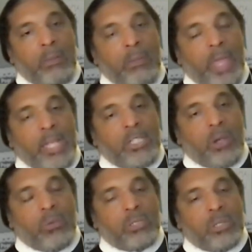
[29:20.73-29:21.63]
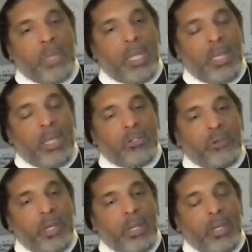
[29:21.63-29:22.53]
They chose to meet
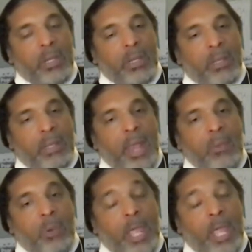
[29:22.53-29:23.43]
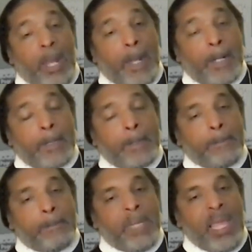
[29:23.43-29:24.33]
history that way.
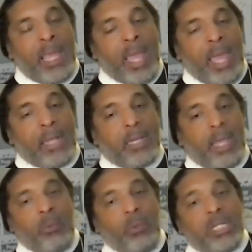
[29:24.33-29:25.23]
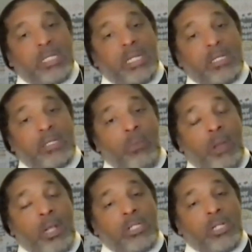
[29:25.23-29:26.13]
And today we see so
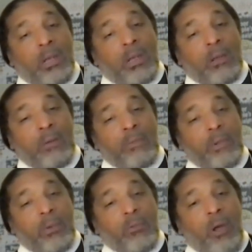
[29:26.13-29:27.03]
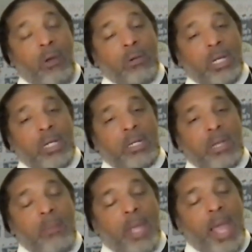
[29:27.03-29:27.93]
much of the wrong that is
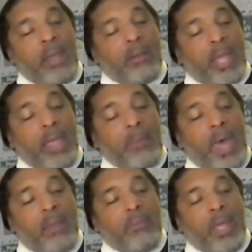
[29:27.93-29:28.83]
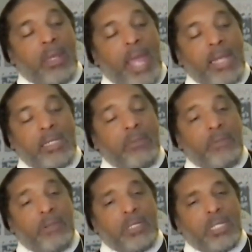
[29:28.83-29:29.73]
coming out of came out of that
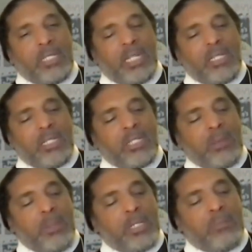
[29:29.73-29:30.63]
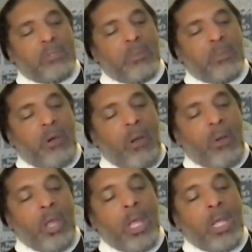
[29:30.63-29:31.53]
1950s and 60s in the midst of Jim Crow.
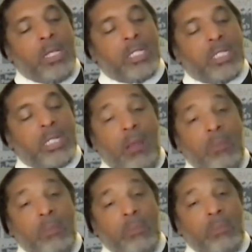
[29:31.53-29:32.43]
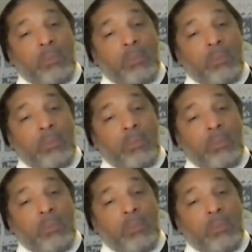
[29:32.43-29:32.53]
Some